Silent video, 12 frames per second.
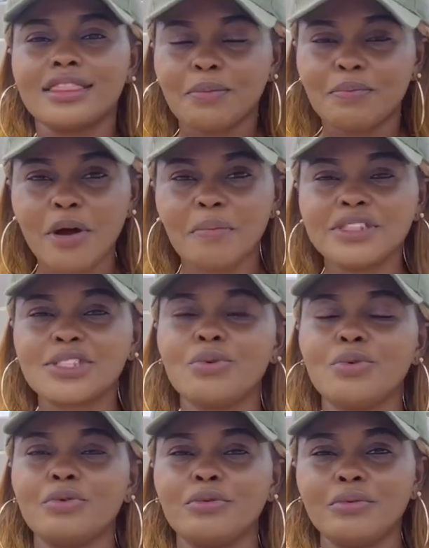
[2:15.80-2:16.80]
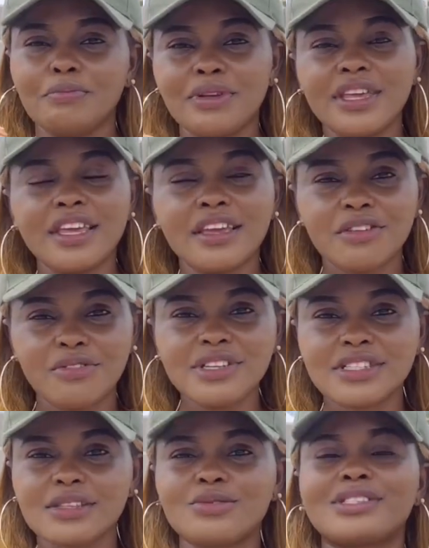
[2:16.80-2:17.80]
the property will be
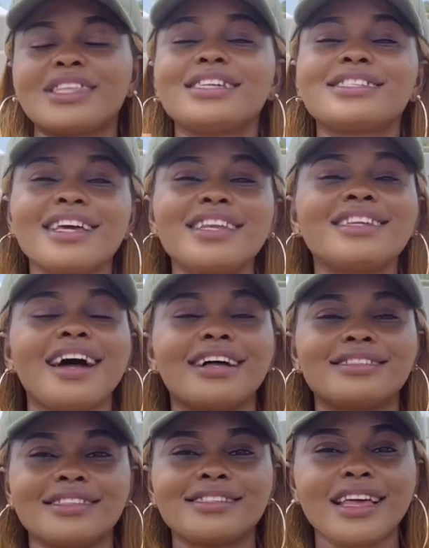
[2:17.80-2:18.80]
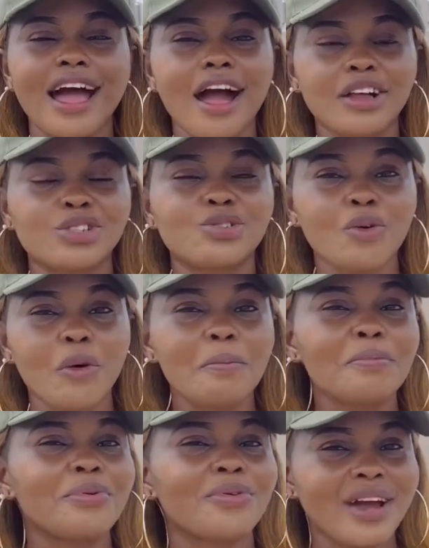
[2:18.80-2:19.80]
increased. It will start selling at its
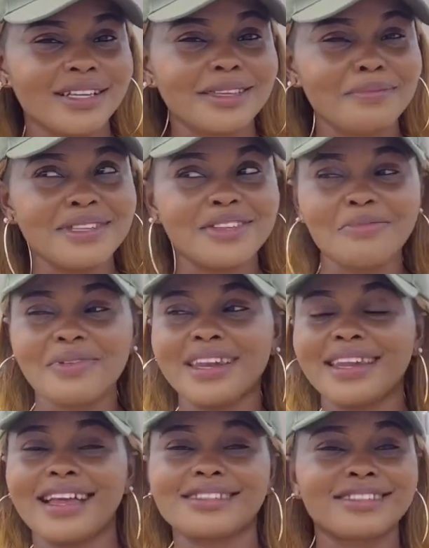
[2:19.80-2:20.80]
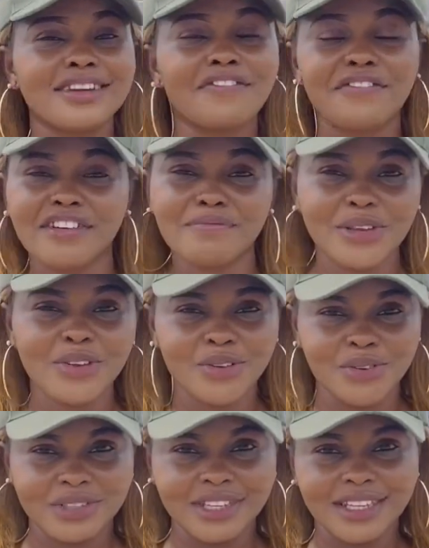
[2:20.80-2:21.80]
actual price. I mean, there'll be an extra 5
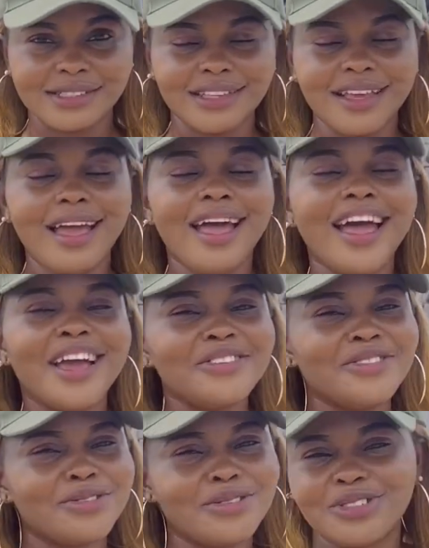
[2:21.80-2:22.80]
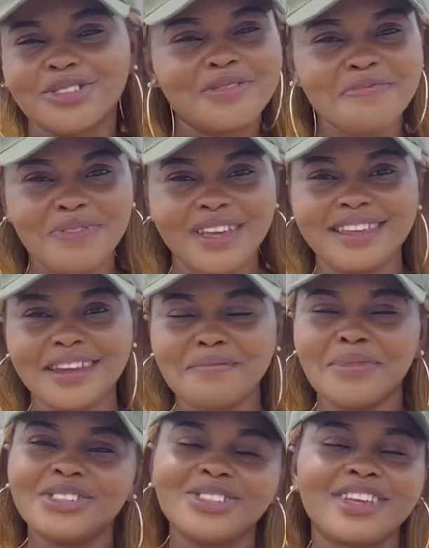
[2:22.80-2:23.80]
million on it, and you shouldn't pay that
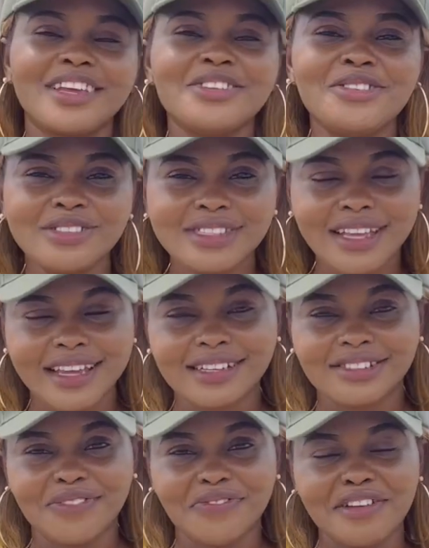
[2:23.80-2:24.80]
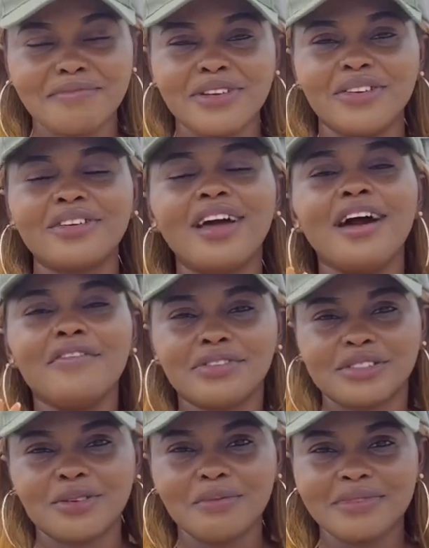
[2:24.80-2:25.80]
much. You can use that extra 5 million
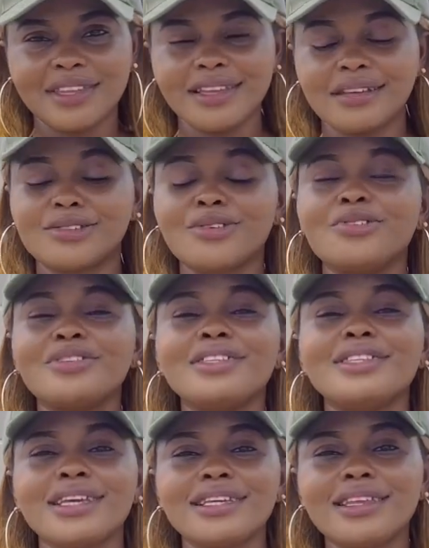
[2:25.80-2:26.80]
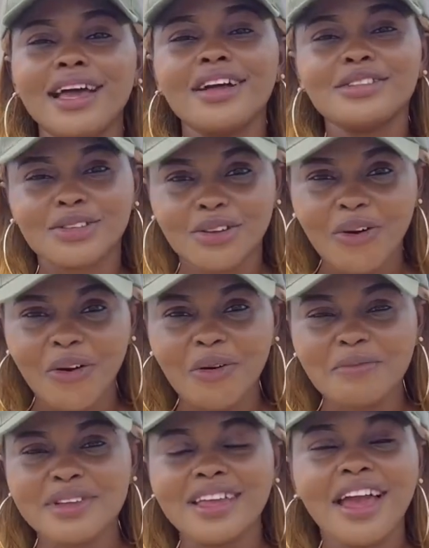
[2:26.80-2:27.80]
for something else. So you need to
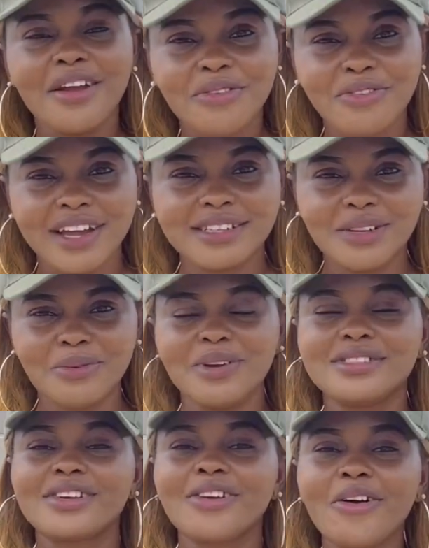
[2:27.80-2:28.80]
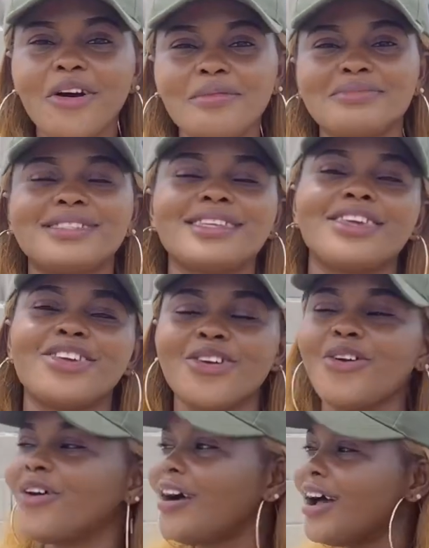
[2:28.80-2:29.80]
call me right away to come
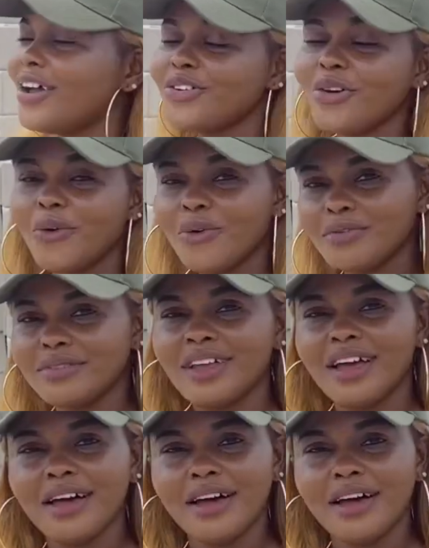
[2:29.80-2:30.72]
secure your own